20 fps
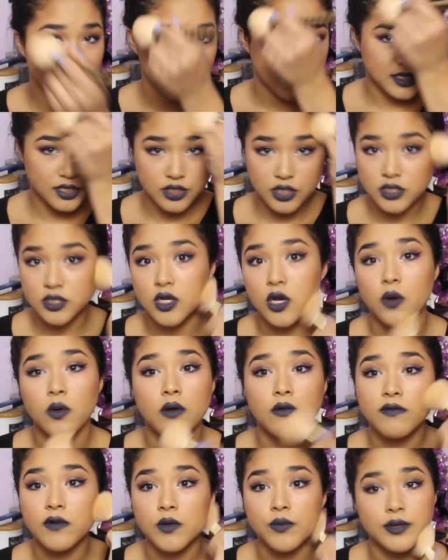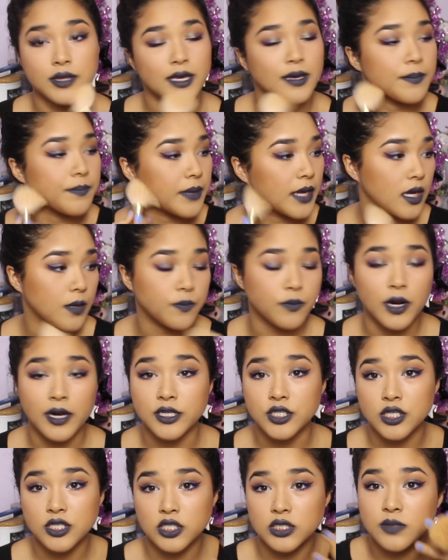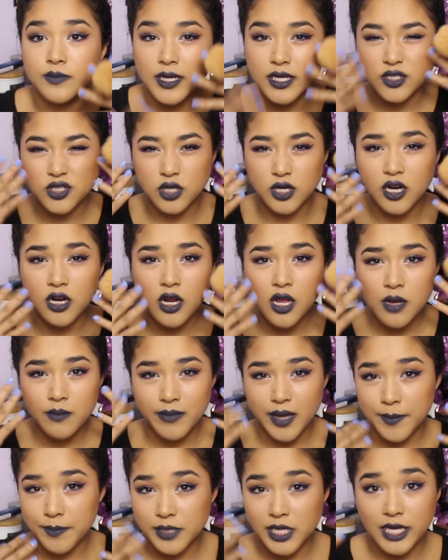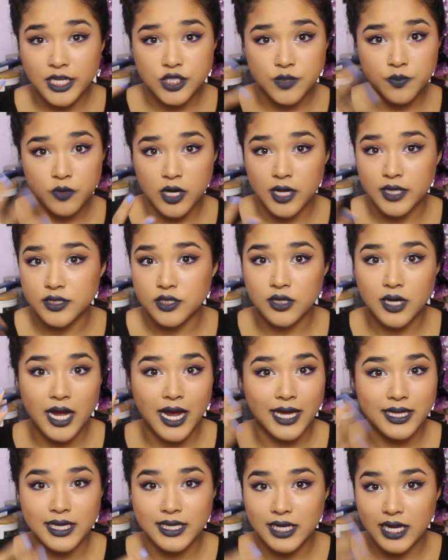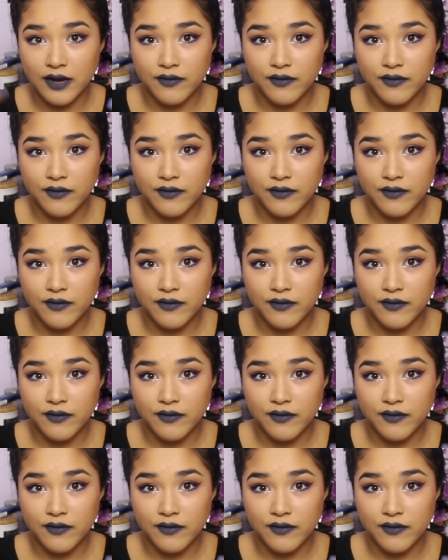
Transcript: I like to just go over with a big brush and just make sure my blush, bronzer, highlight,